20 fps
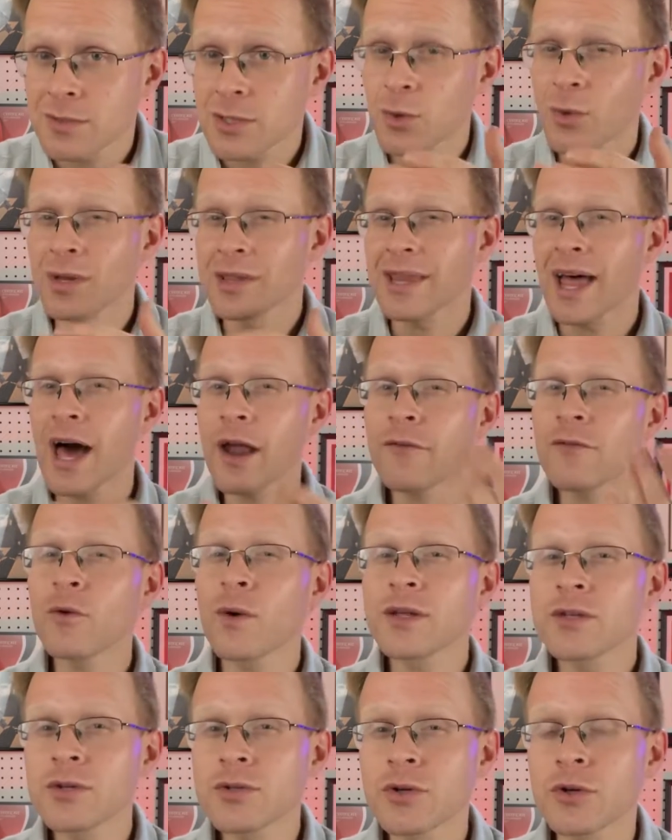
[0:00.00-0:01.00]
so a lot of
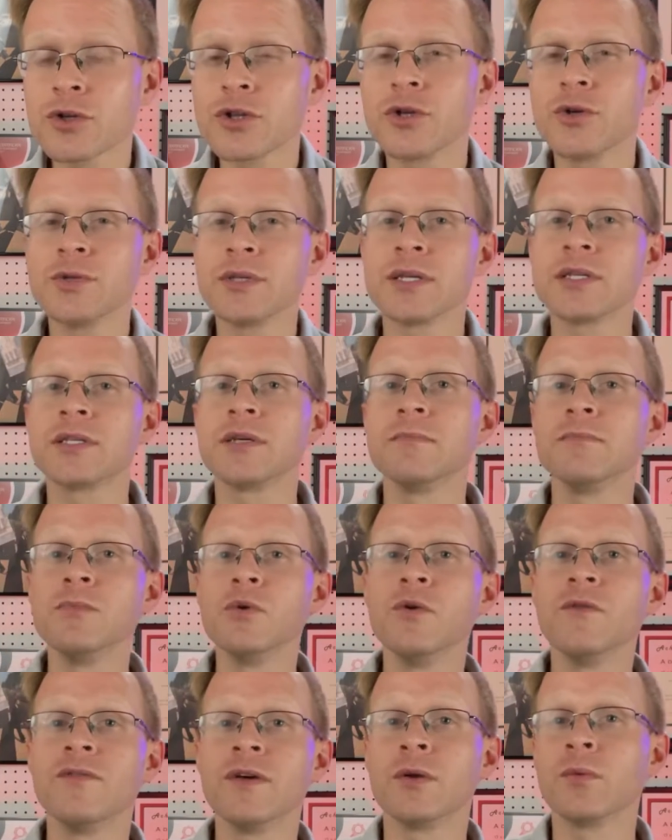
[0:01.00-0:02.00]
renters are choosing to
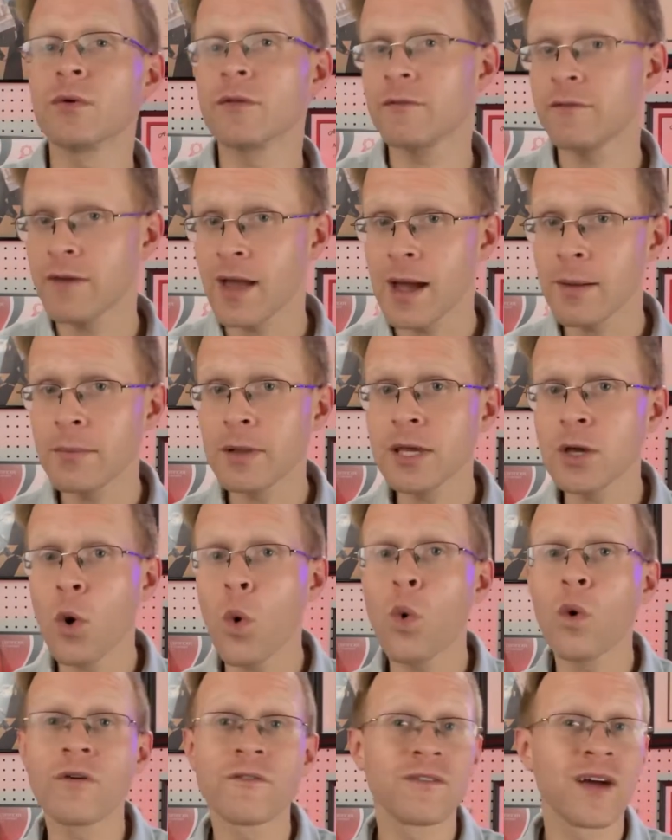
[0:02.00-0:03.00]
move in with family
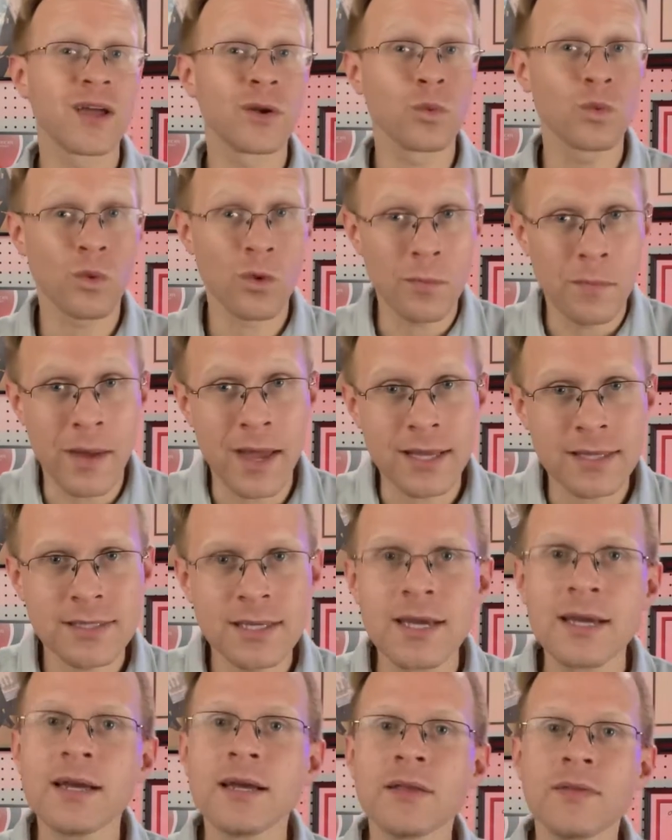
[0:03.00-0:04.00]
or find roommates.